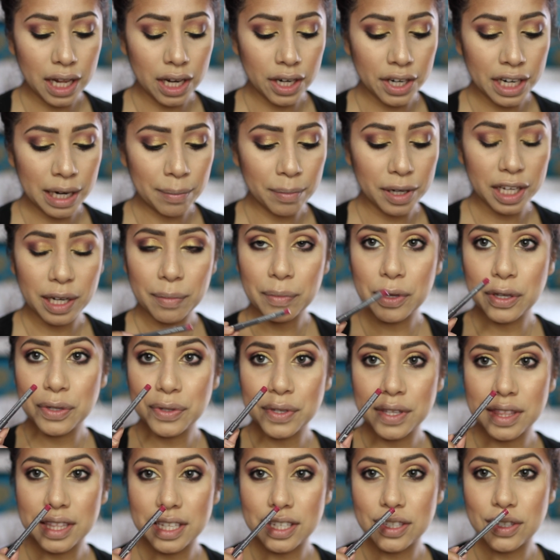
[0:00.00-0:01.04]
color, and I'm going to be
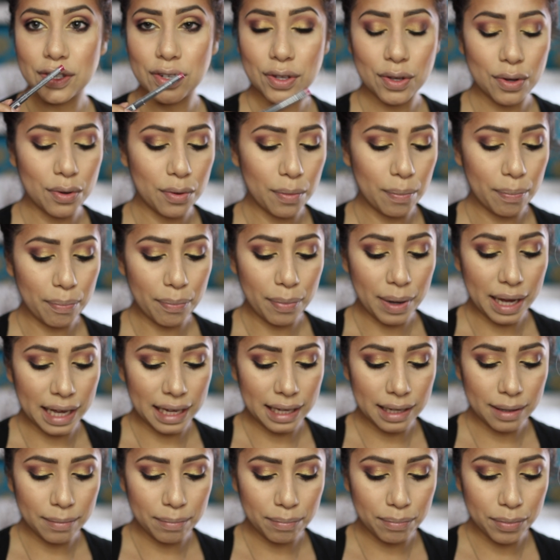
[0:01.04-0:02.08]
using this new
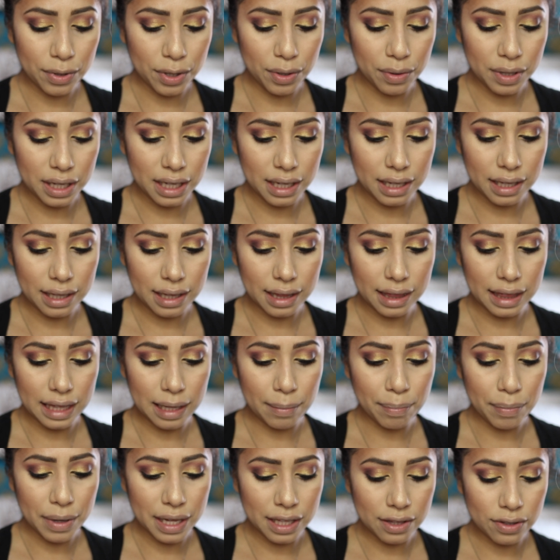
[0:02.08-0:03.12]
Bite Beauty
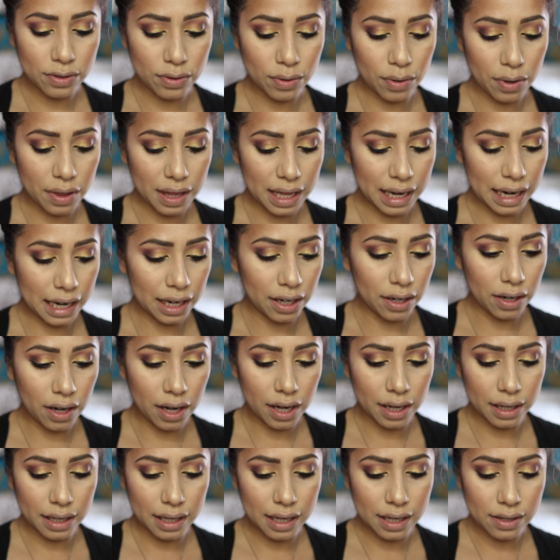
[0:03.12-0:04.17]
lip pencil that I
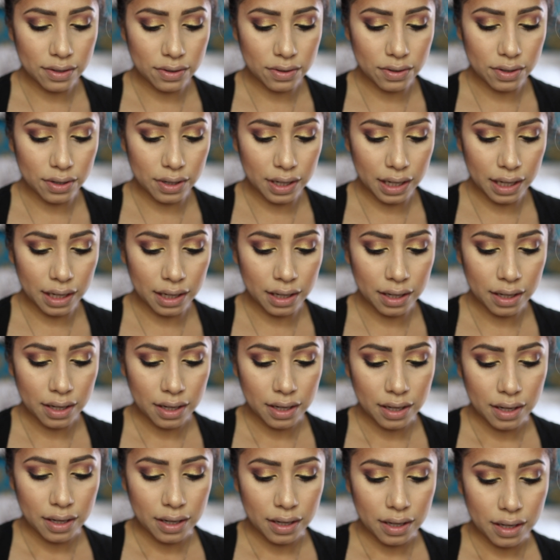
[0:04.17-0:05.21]
got yesterday.
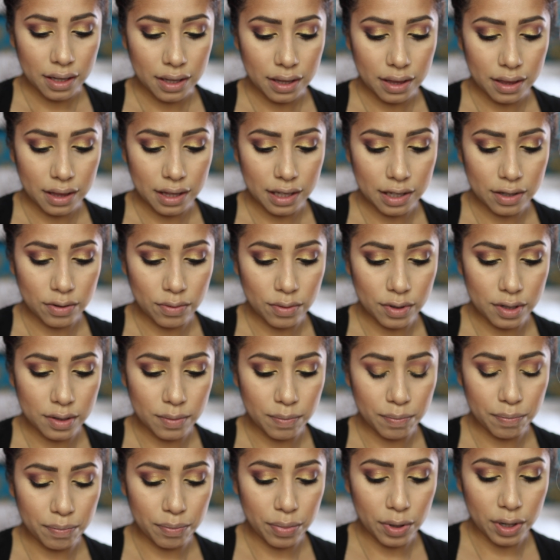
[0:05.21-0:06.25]
This was
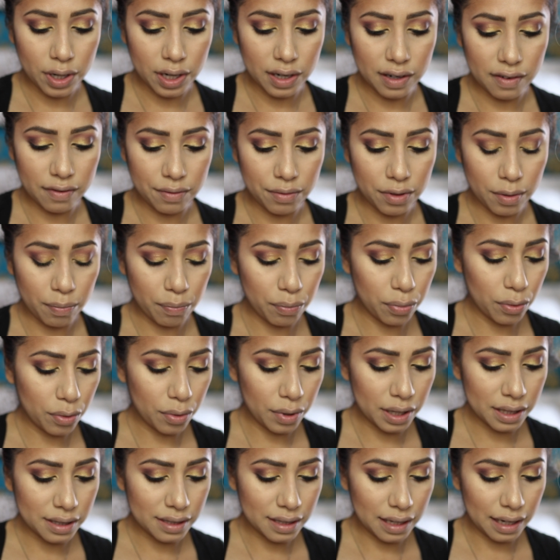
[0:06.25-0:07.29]
part of the
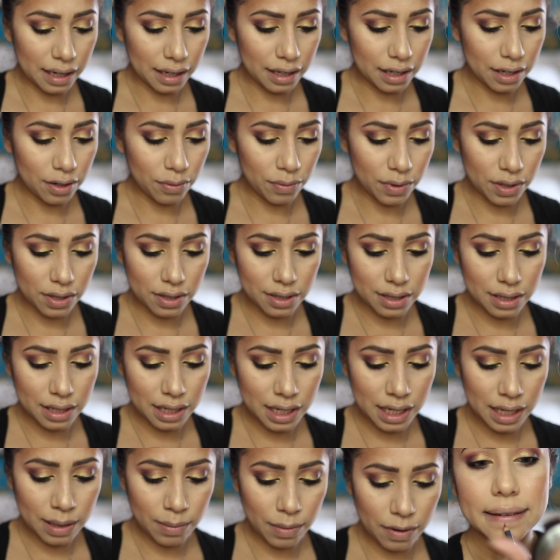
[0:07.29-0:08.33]
points that I can
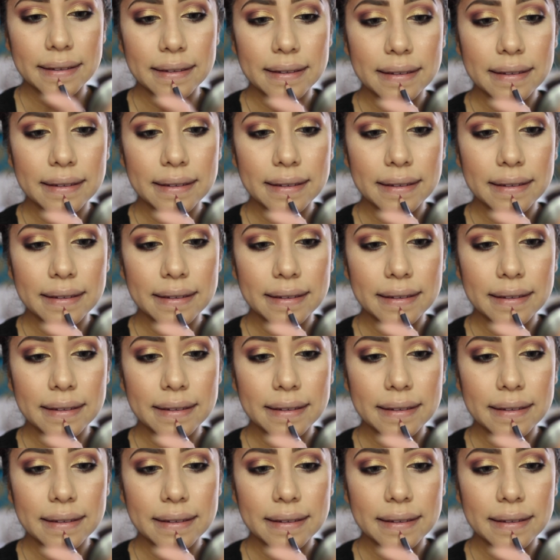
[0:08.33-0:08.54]
redeem.